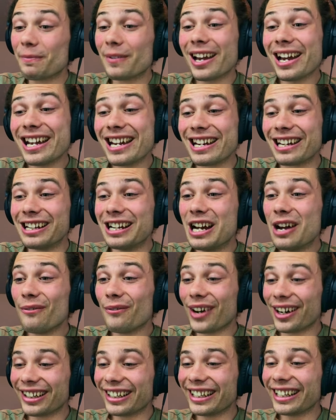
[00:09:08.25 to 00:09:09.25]
Hey,
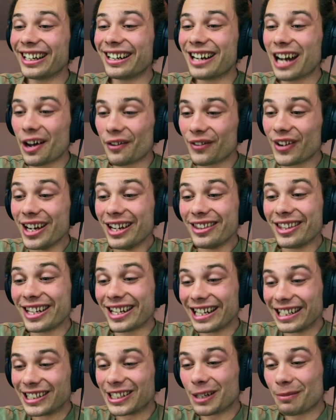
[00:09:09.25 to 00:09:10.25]
funnily enough, the
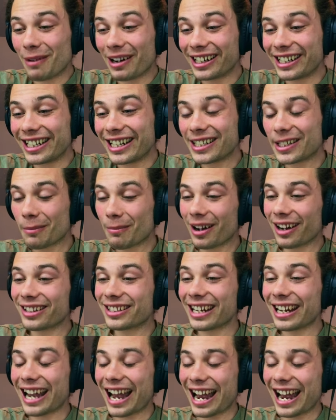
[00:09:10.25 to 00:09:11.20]
Insta Monkey is a Monkey